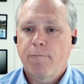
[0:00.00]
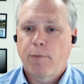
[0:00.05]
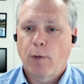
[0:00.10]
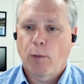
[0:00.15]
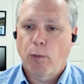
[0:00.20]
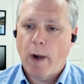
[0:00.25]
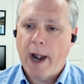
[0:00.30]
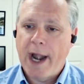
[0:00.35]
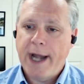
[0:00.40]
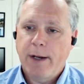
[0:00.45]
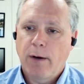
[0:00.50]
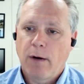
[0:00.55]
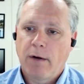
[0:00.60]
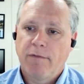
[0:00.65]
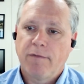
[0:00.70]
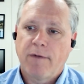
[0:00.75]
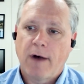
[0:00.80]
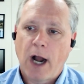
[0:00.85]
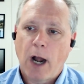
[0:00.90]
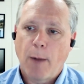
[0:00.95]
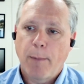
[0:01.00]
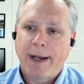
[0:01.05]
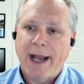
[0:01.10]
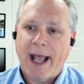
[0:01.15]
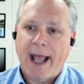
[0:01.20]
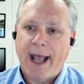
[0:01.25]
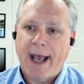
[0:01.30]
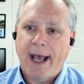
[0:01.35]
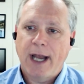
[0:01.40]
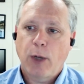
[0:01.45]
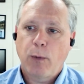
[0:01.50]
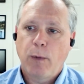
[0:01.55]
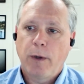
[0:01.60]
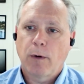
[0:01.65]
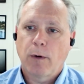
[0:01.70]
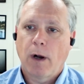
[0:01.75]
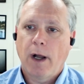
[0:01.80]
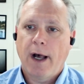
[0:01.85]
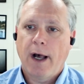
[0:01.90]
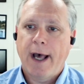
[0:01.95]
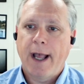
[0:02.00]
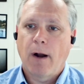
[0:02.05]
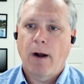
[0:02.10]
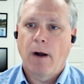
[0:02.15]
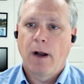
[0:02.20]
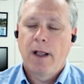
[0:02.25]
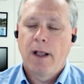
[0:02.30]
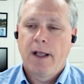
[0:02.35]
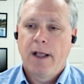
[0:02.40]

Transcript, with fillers: for rating your environment adequate or higher.